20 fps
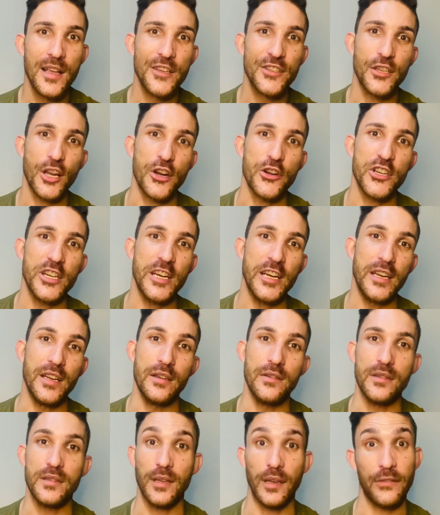So she
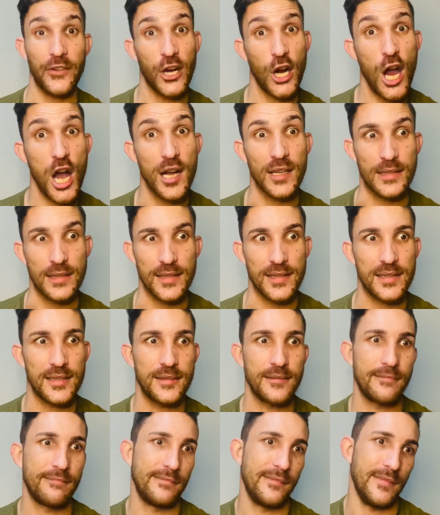used
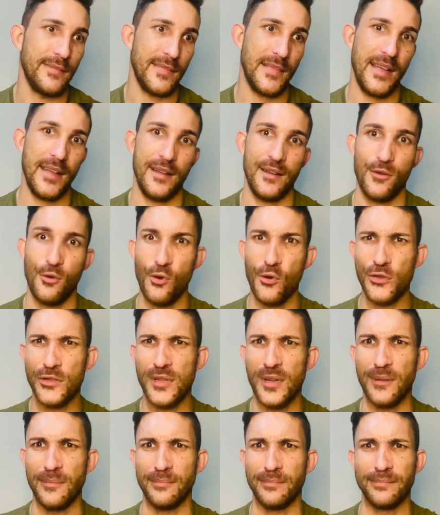Afrikaans. Okay,
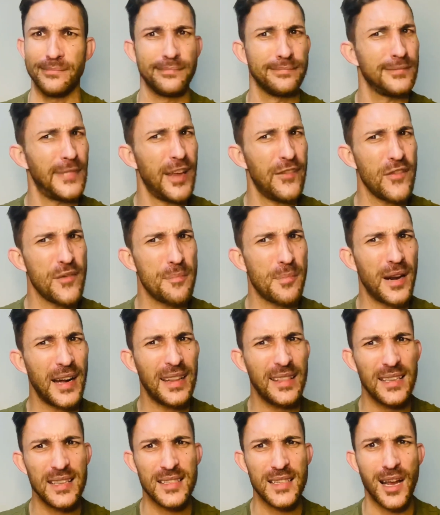awesome everybody
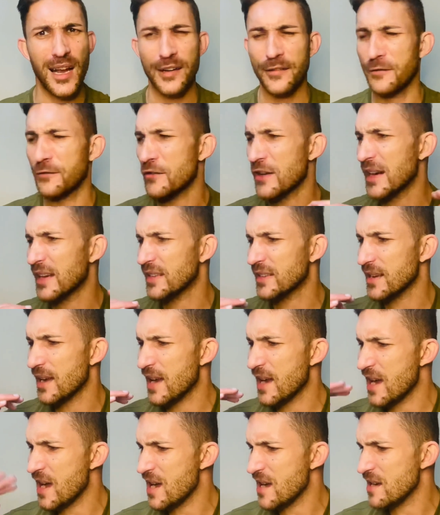at the site freaked
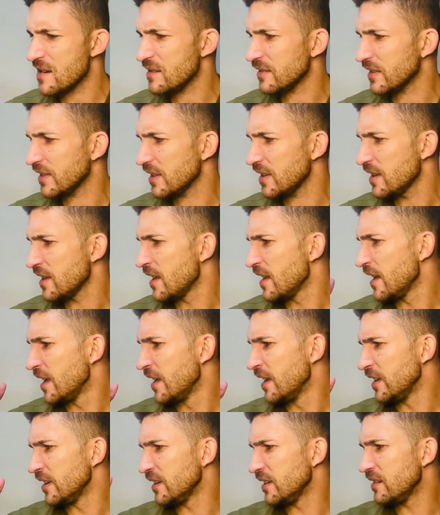out,
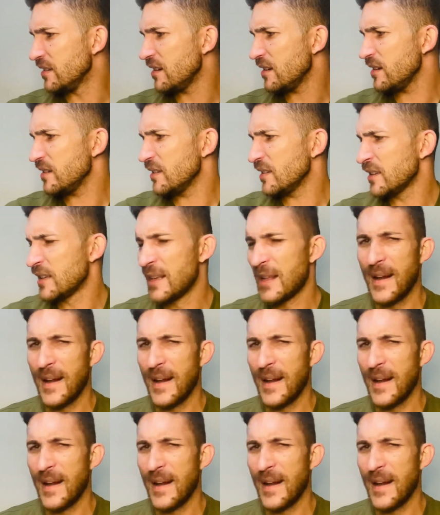you know.